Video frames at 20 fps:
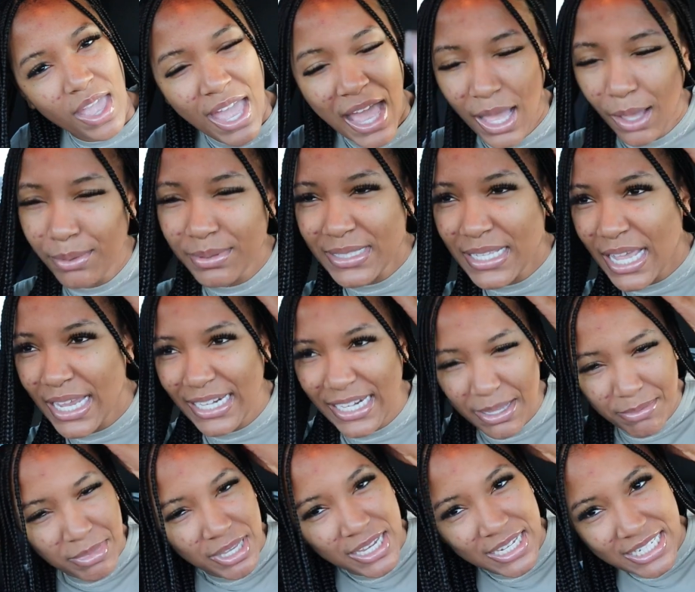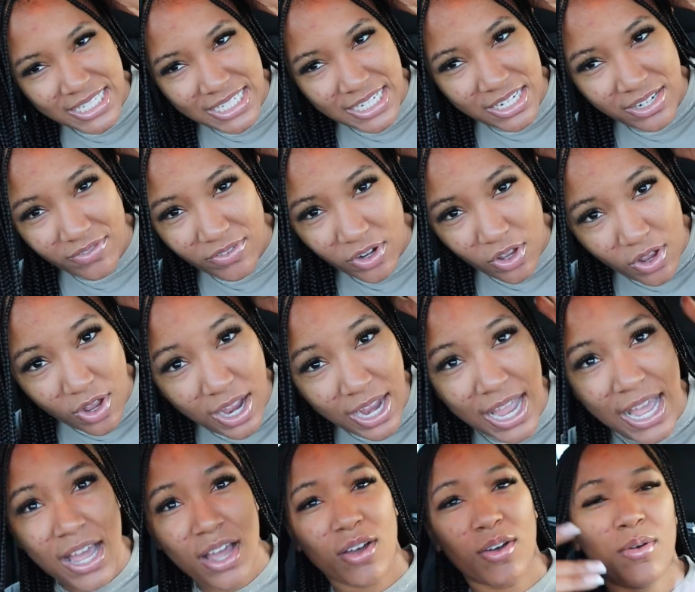I was like, let me extend the vlog
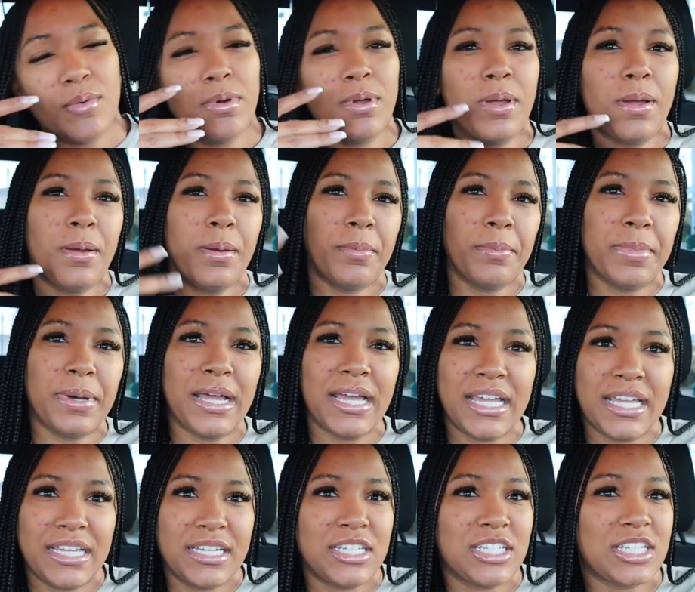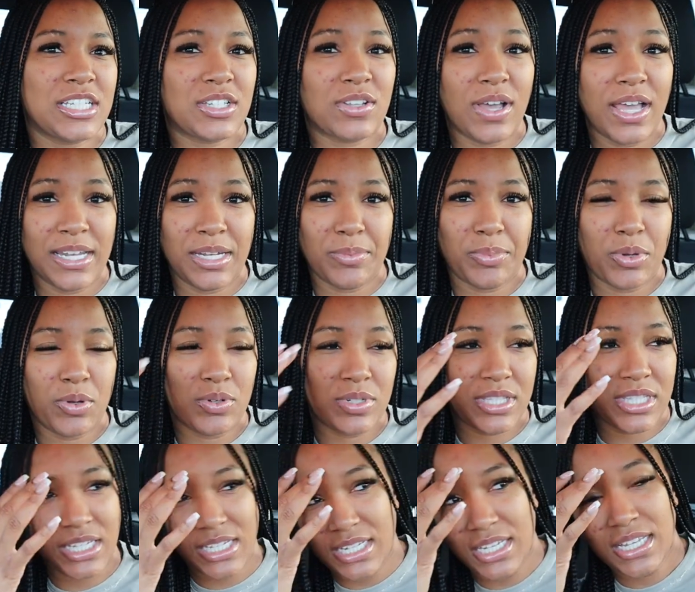out, but just gonna have to
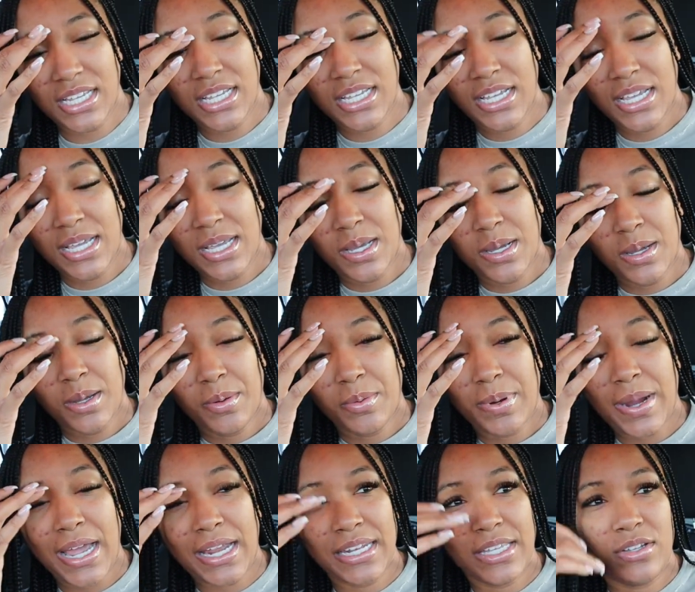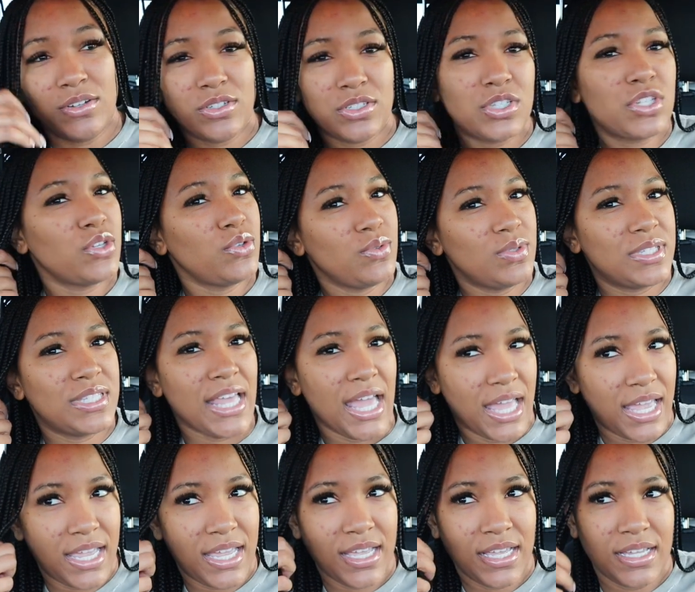post it probably on
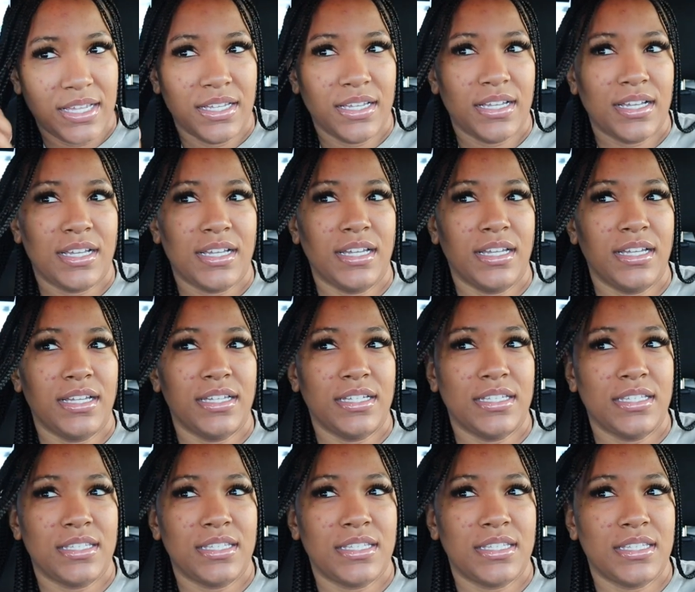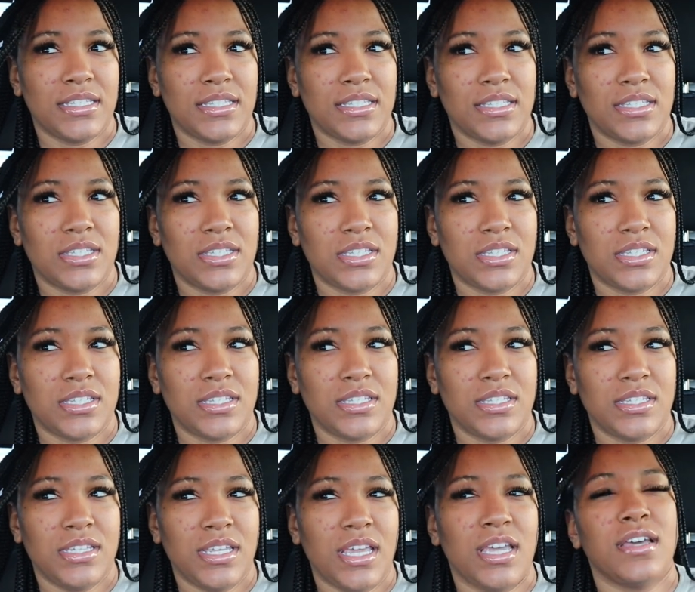Tuesday, because
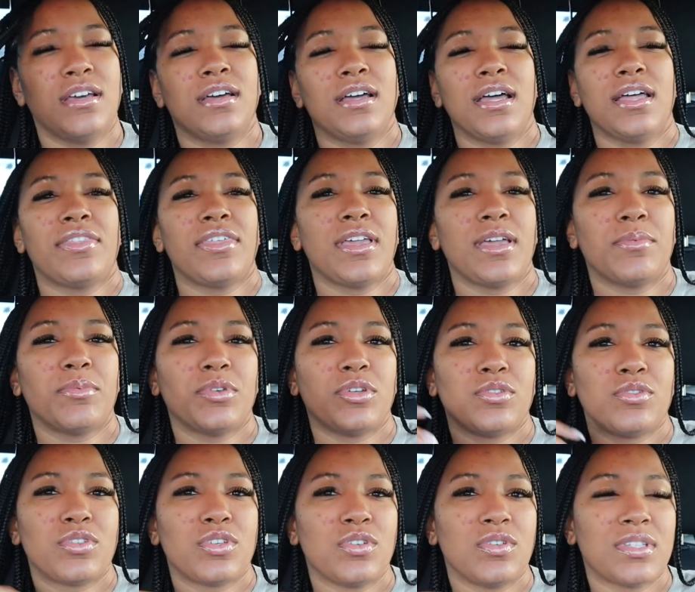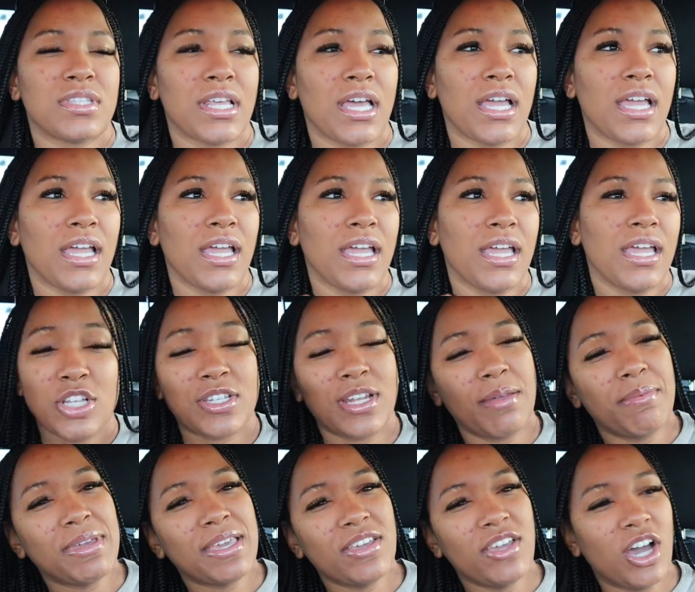yeah, I think I'm gonna do Tuesday. So
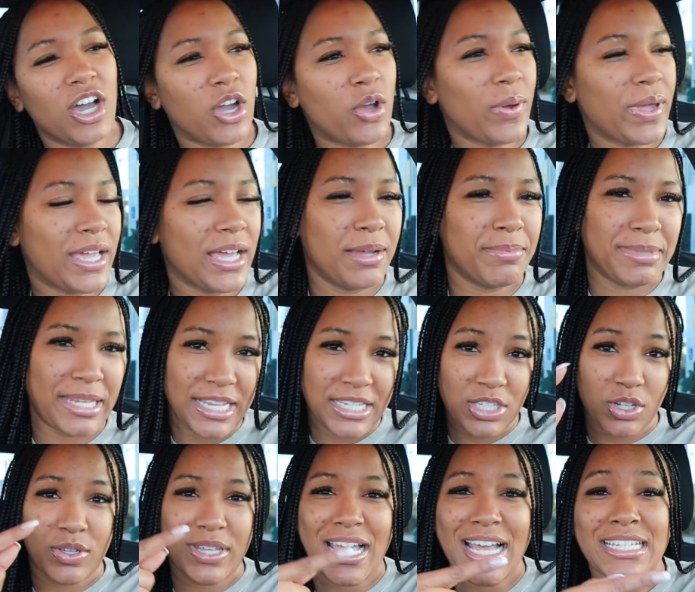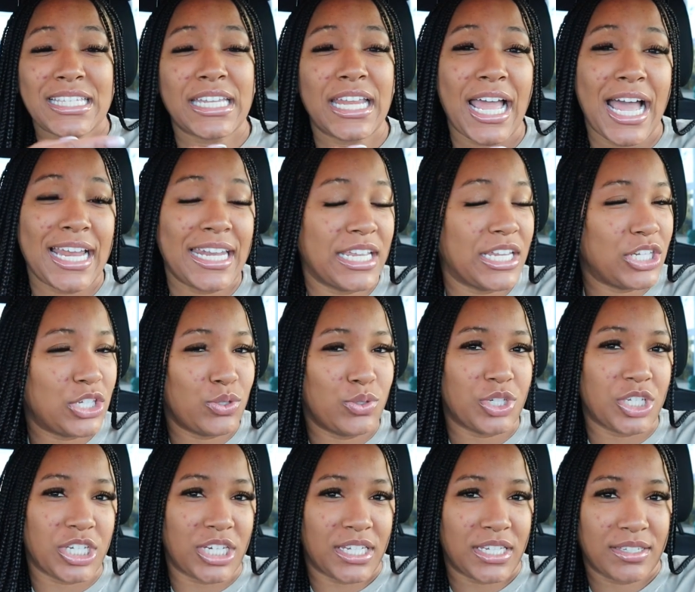let me give y'all a quick update. So yesterday I didn't do
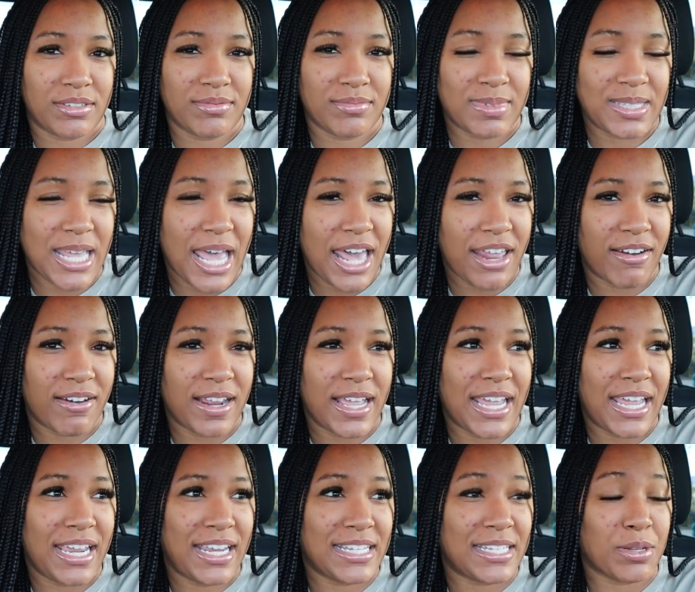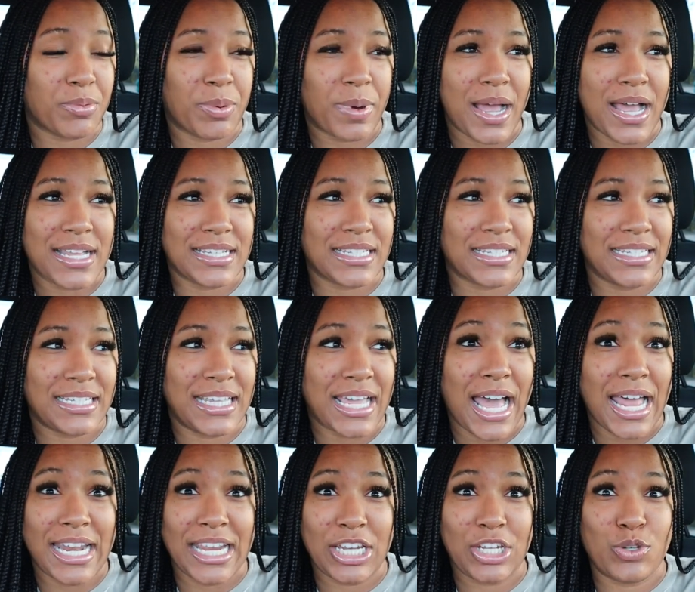shit. Saturday, surprisingly,
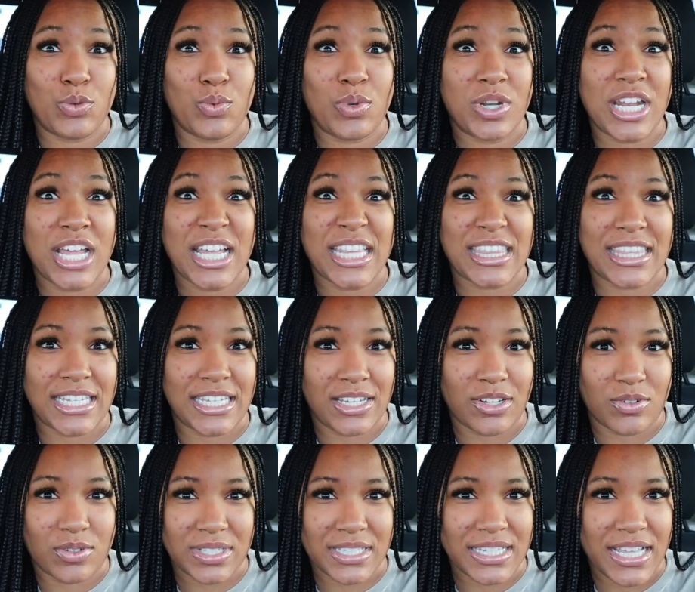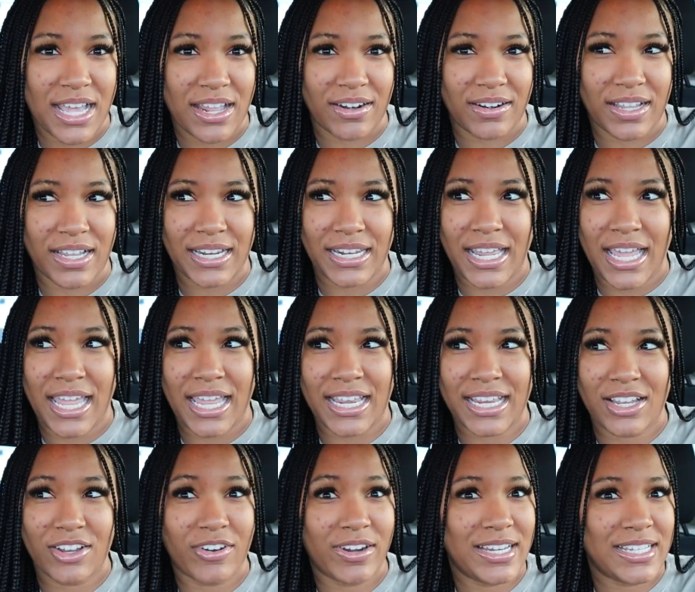I didn't do nothing on Saturday.
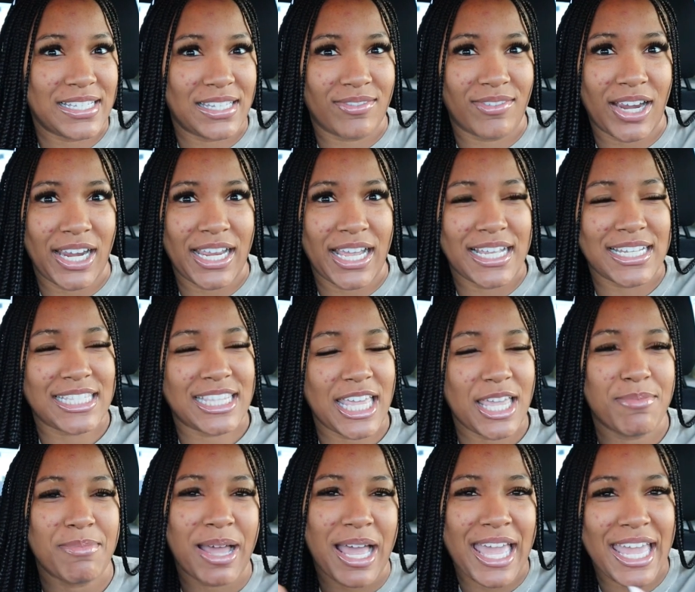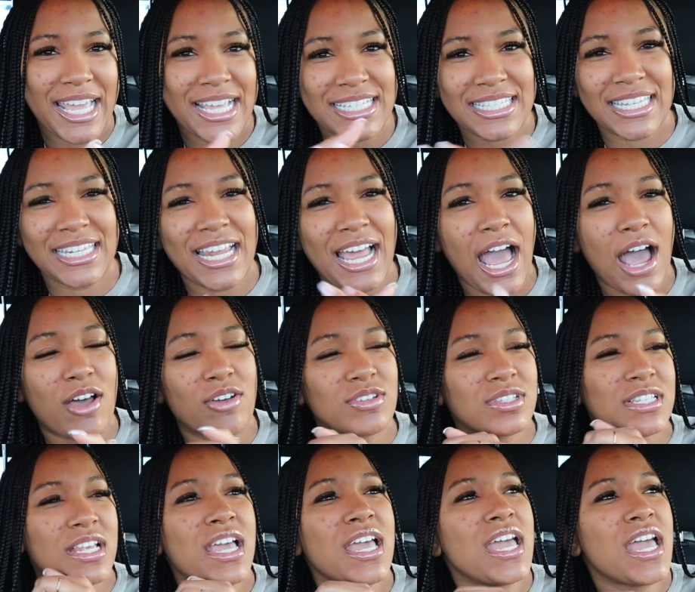Like, crazy, right? I stayed my ass in the house.